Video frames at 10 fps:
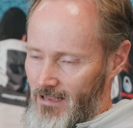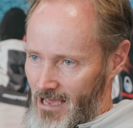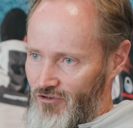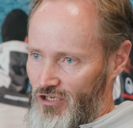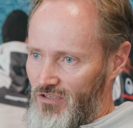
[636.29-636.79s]

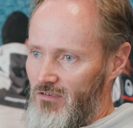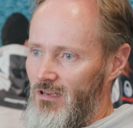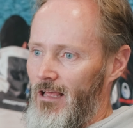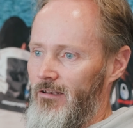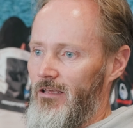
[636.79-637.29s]
gadgets
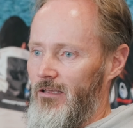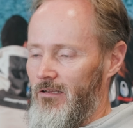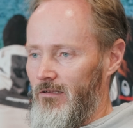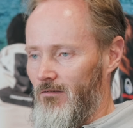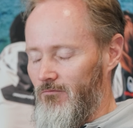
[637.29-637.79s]
and
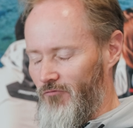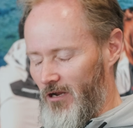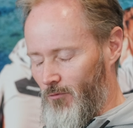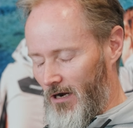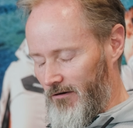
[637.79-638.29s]
they
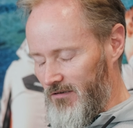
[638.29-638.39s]
require